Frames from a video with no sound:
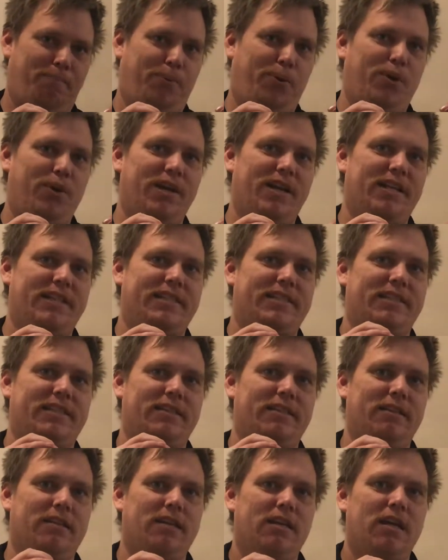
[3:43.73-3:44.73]
Theoretically,
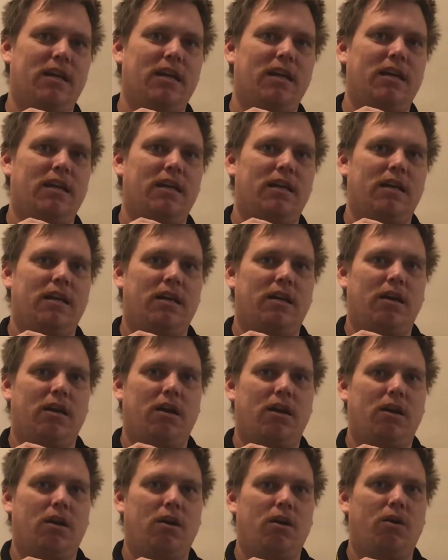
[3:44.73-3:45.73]
split air
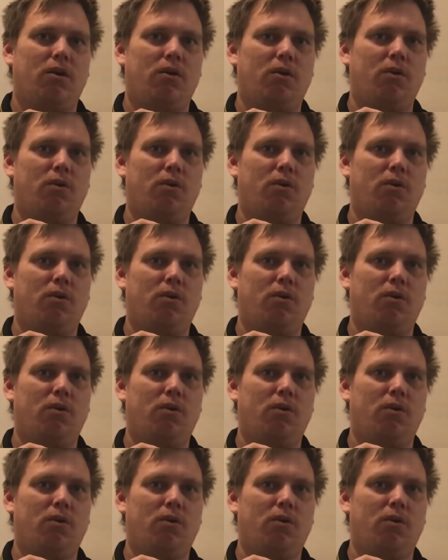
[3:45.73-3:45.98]
with it.